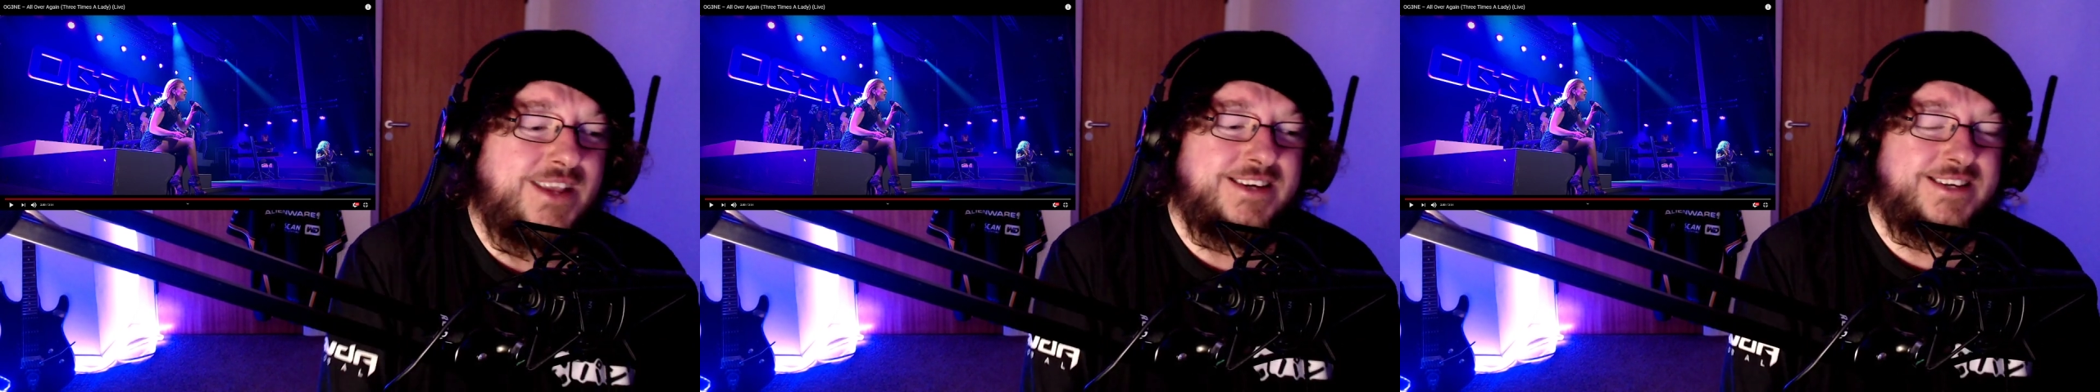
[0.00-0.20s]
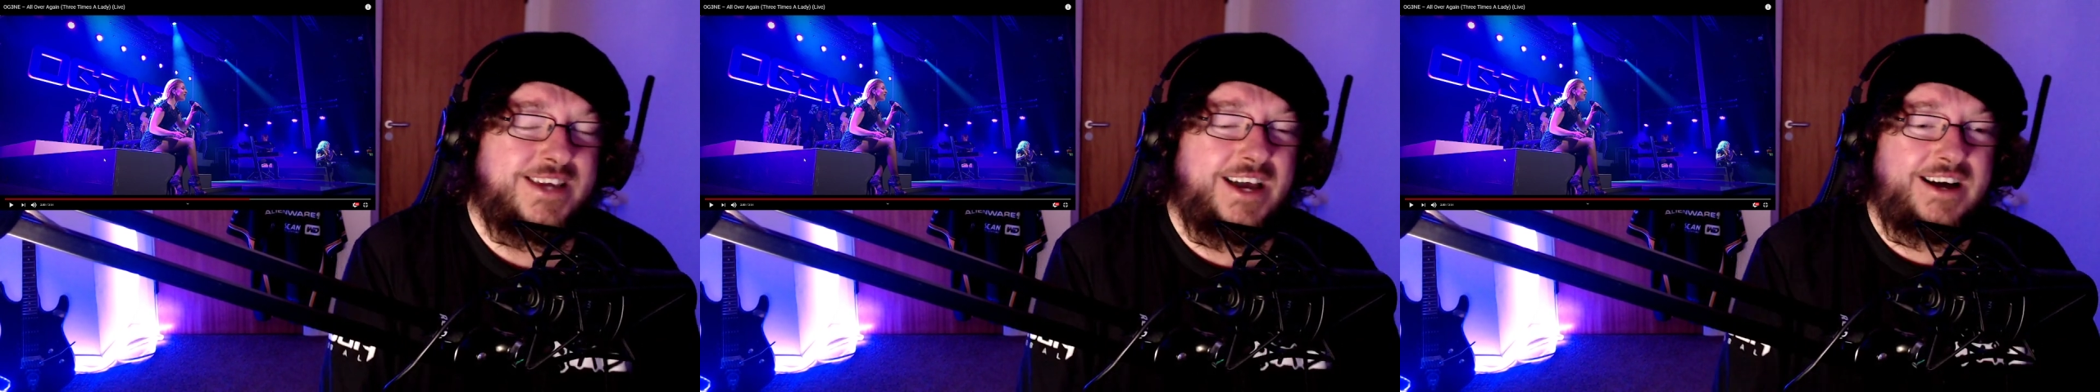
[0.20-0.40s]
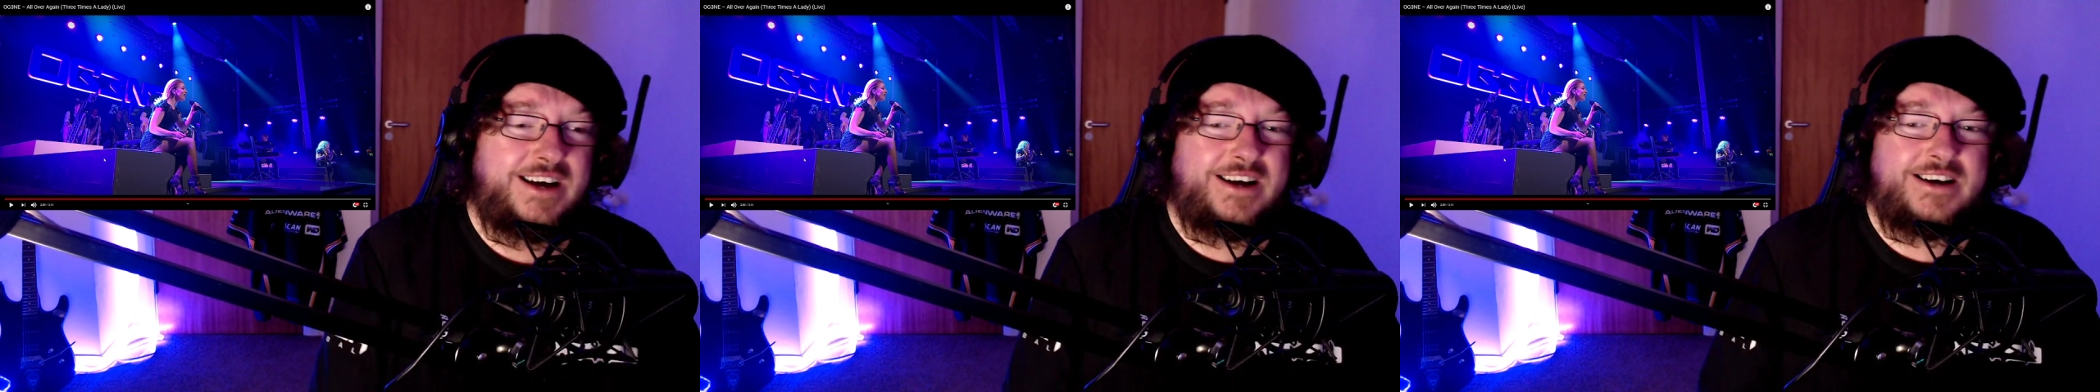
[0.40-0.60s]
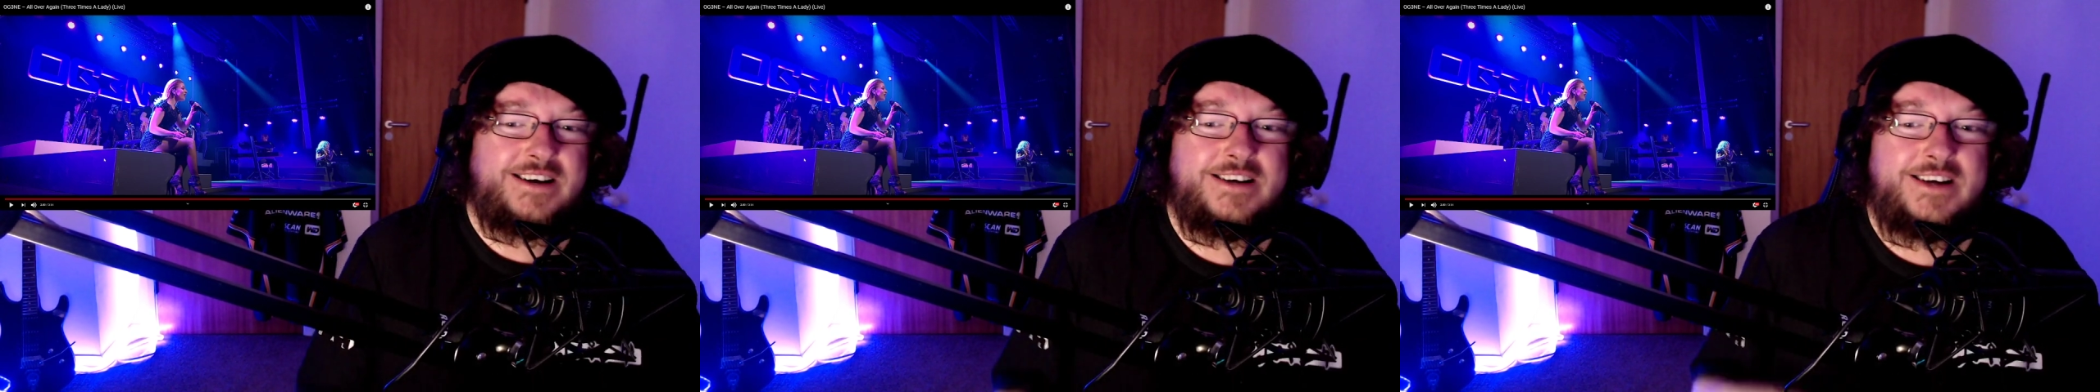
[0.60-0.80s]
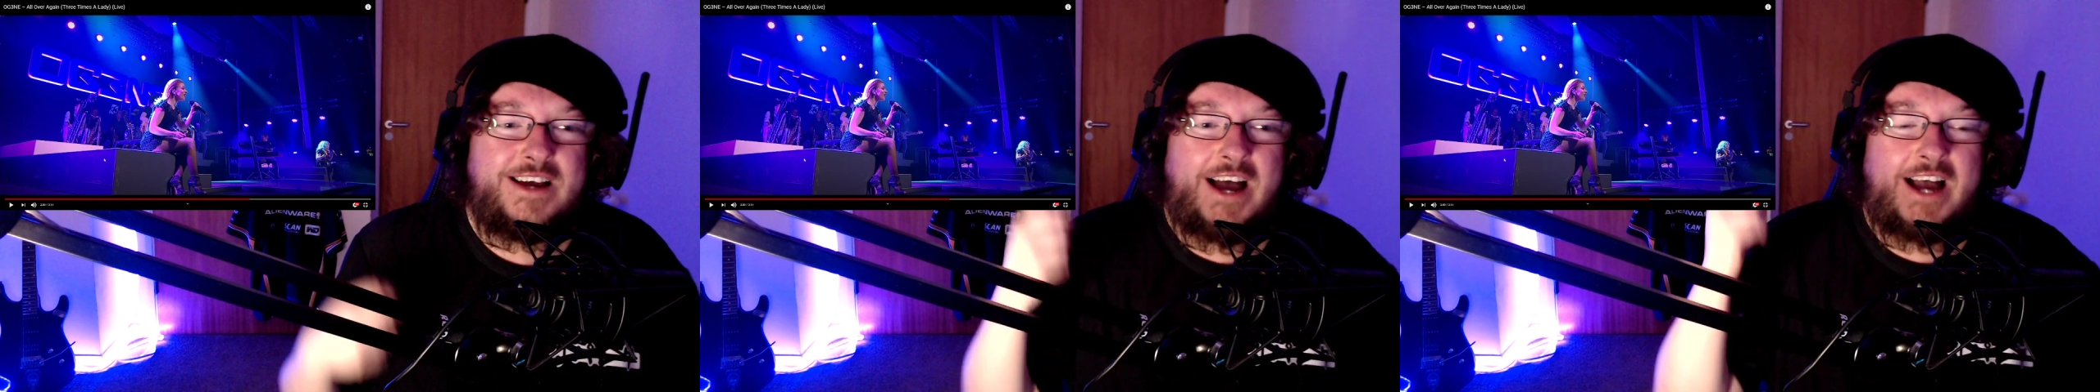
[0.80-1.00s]
yeah,
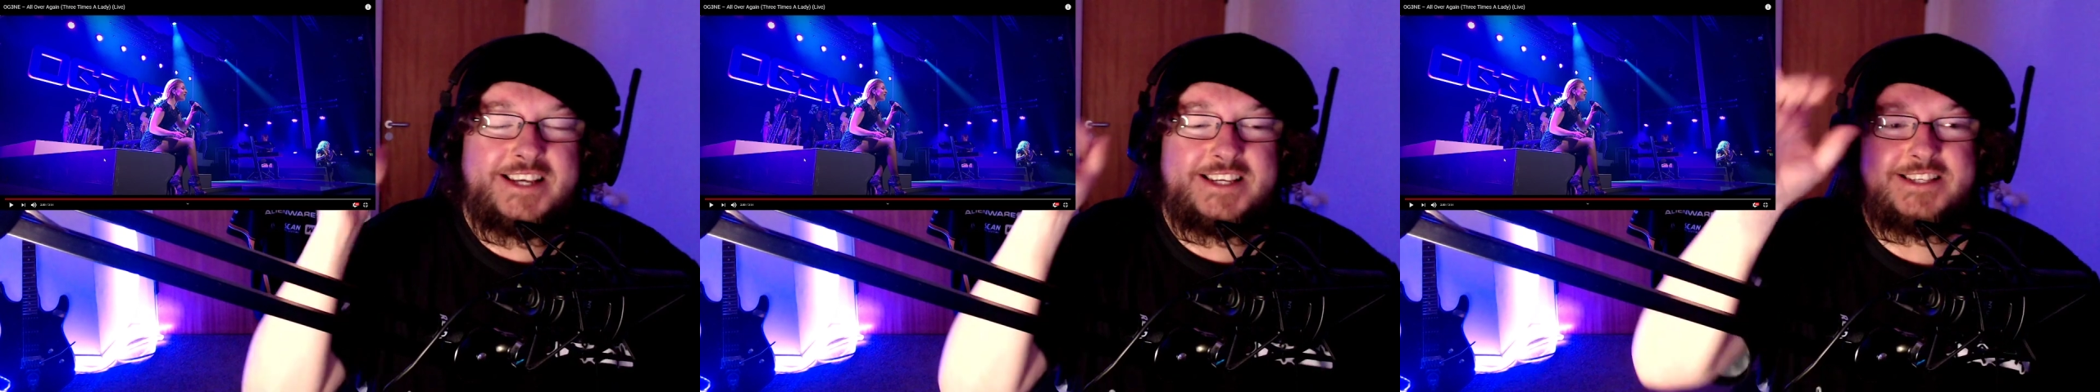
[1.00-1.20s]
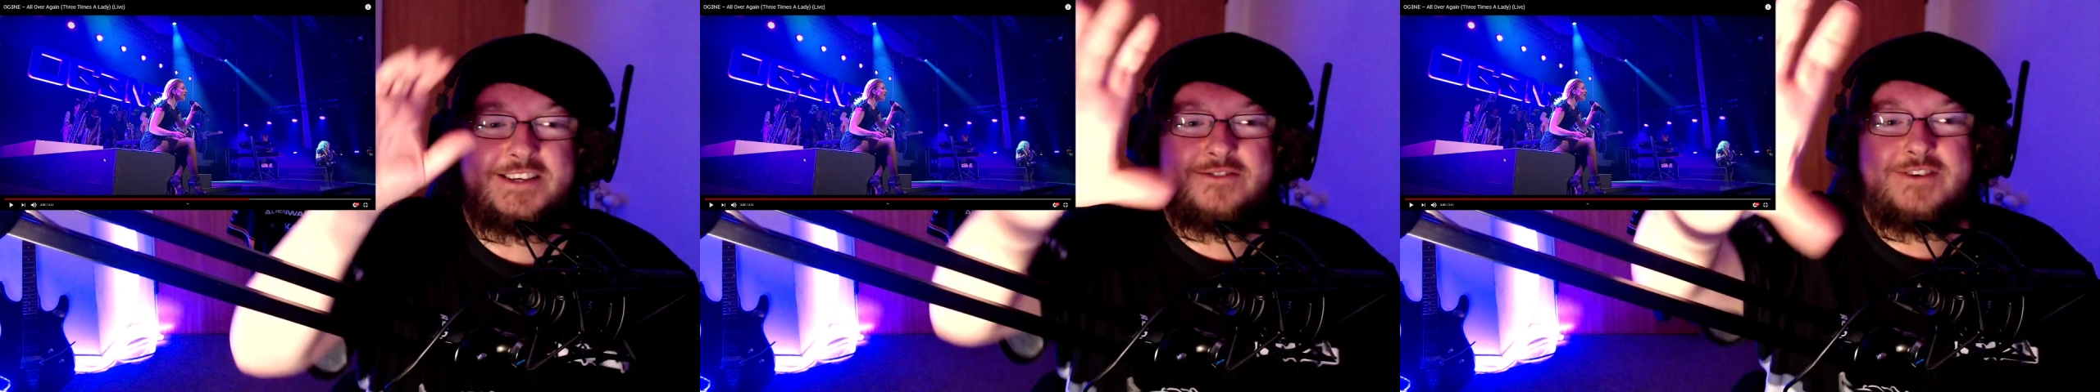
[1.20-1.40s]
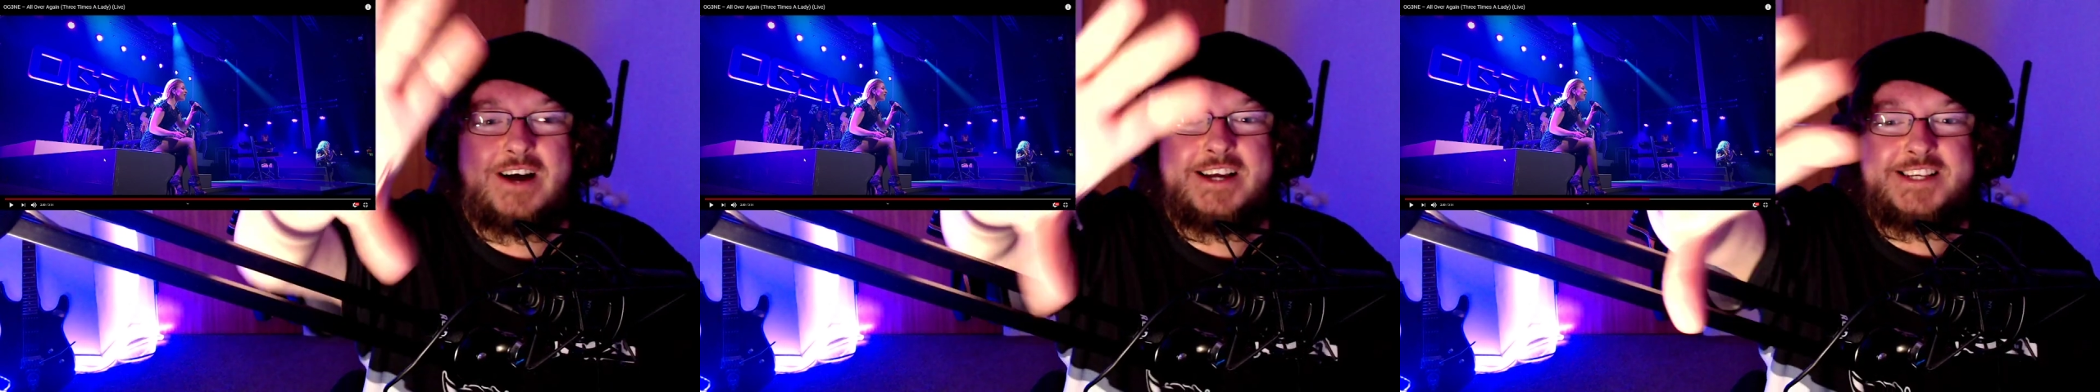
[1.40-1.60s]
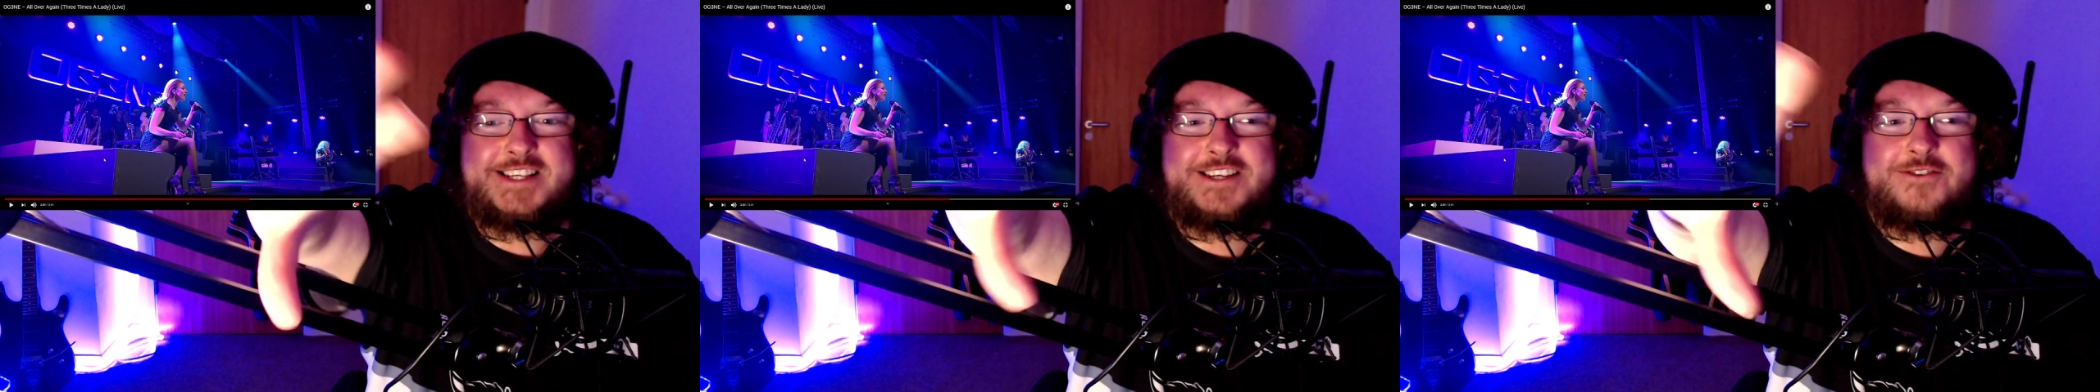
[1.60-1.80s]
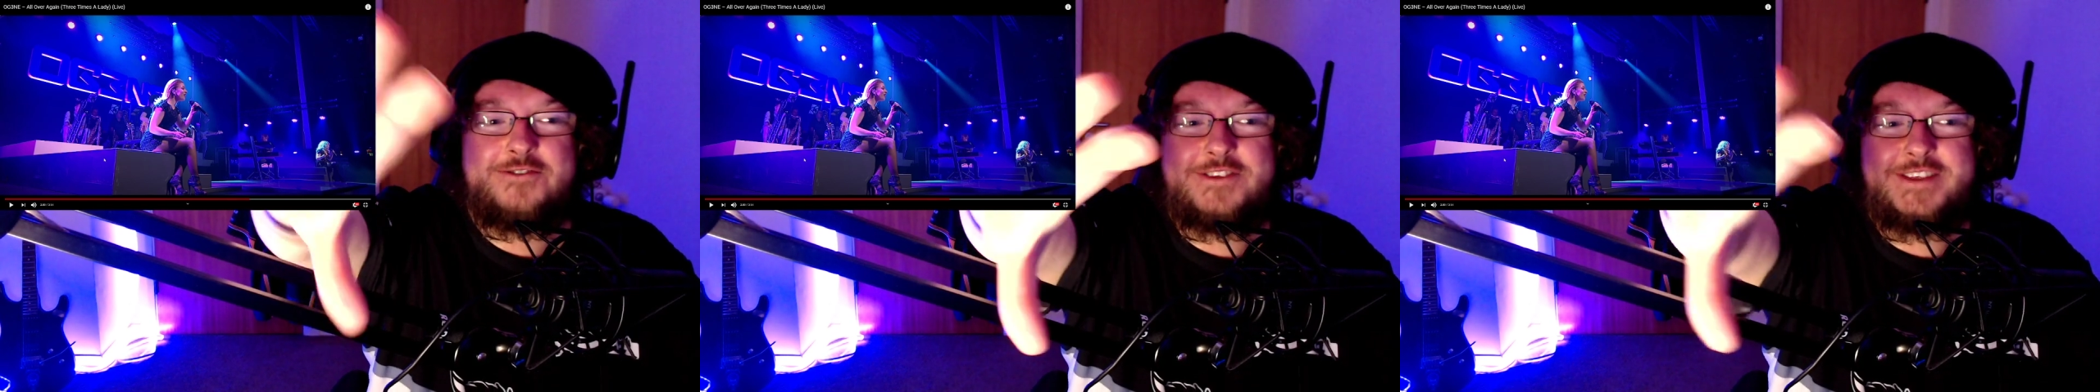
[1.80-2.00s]
I still